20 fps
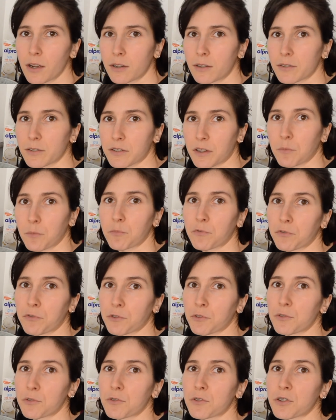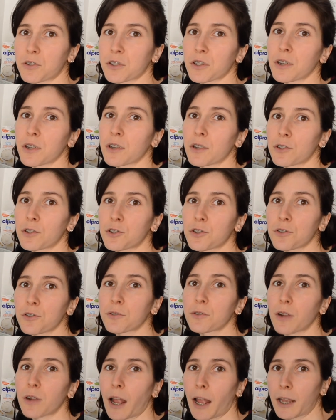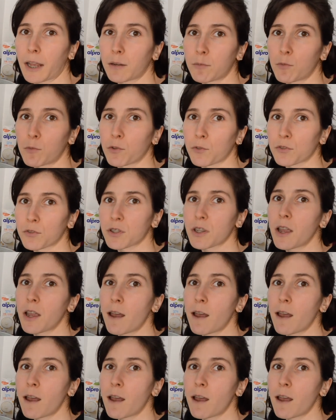some foods to animals.